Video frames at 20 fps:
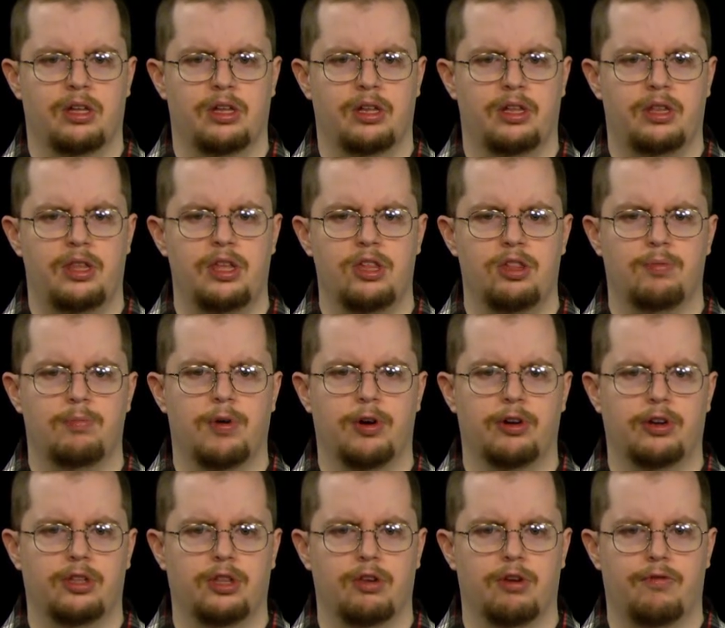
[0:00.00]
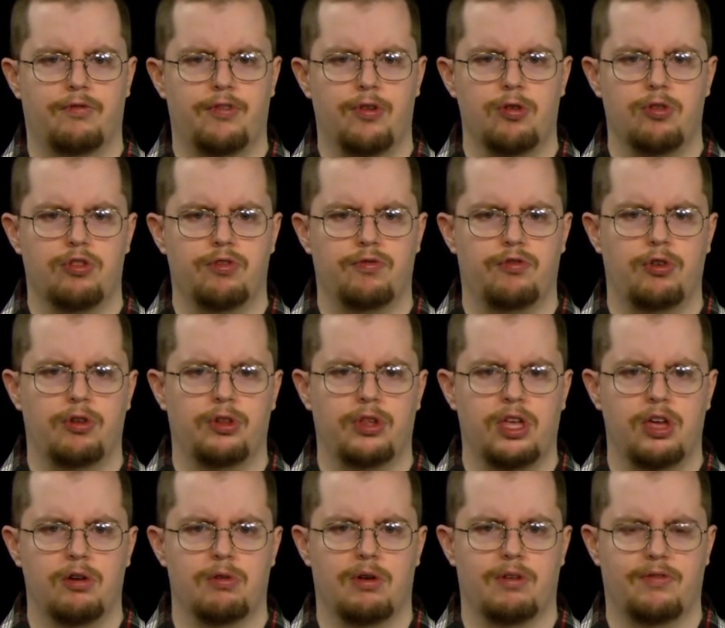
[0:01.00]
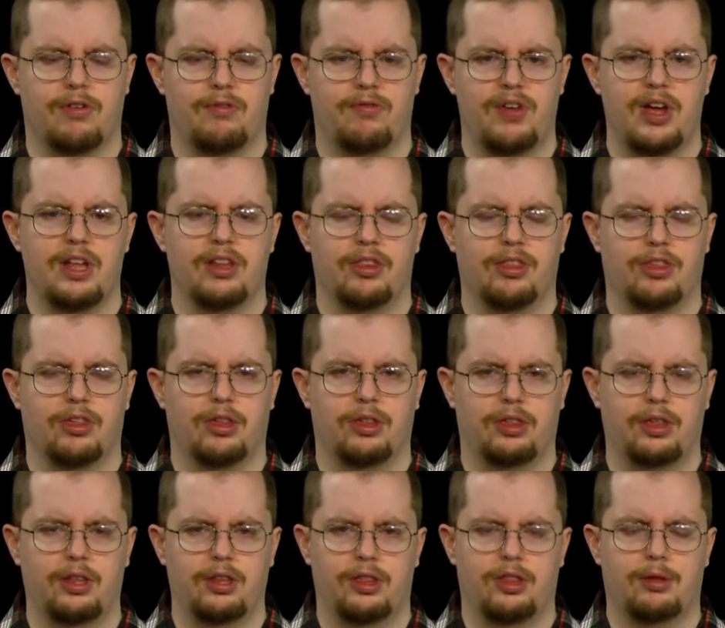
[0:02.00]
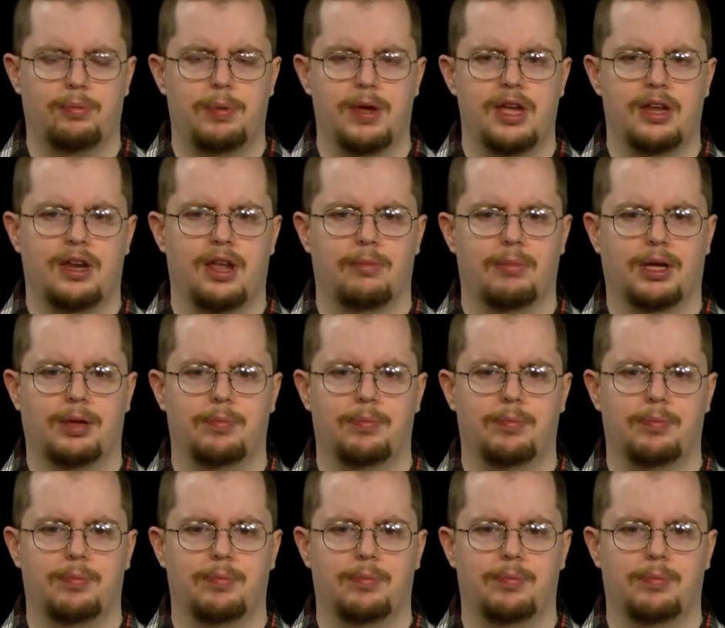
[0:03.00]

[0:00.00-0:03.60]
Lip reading: This marked their first full year of events since the pandemic